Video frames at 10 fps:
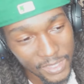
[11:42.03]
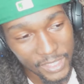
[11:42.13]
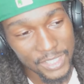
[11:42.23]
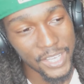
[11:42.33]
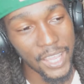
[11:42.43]

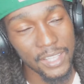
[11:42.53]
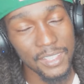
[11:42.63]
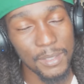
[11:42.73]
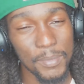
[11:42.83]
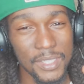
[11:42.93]
Check out
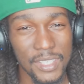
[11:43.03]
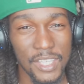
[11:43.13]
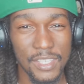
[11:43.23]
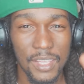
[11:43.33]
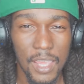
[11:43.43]
the
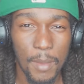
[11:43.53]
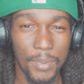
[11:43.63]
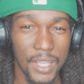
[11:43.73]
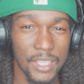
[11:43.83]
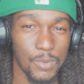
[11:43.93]
BTS
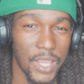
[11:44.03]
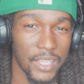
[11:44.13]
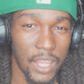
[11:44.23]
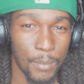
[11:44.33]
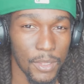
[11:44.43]
playlist we got
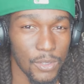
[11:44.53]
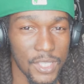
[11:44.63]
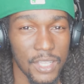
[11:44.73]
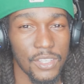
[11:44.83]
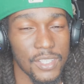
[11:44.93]
down below so
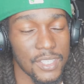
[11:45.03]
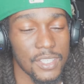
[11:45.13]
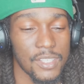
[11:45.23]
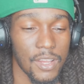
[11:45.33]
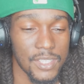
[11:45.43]
that you can see the
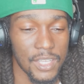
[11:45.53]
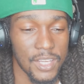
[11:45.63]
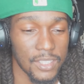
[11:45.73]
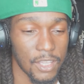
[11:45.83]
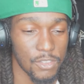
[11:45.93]
songs I
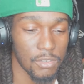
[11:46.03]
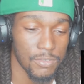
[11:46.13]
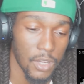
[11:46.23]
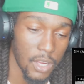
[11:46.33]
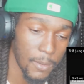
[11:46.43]
checked out so
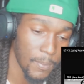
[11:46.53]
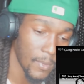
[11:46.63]
far.